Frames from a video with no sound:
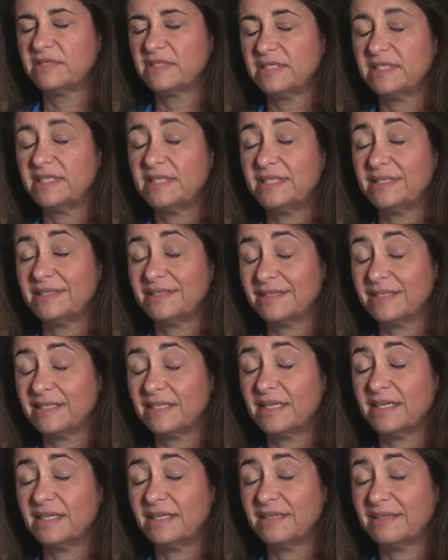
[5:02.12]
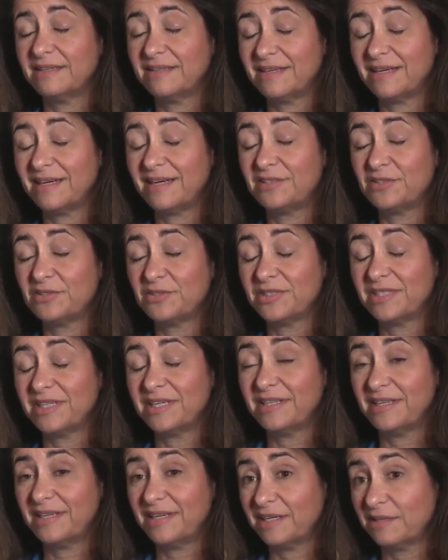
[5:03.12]
really
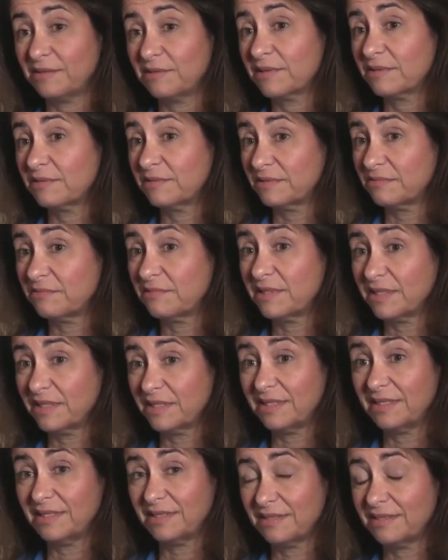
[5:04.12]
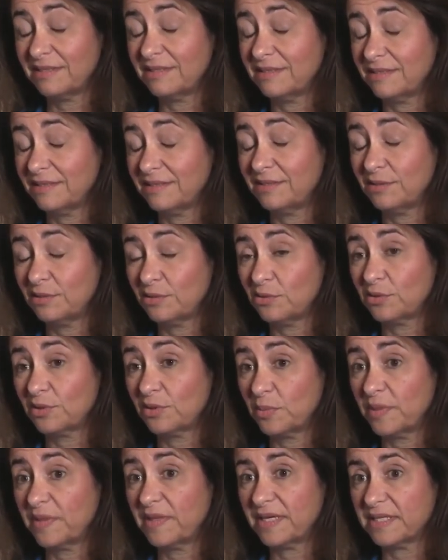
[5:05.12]
understand that Eric was really no
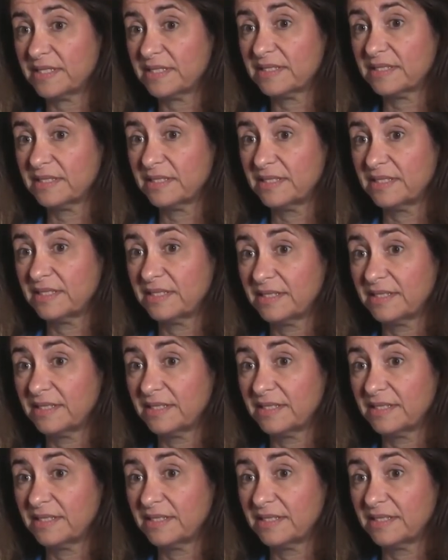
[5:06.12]
longer with us.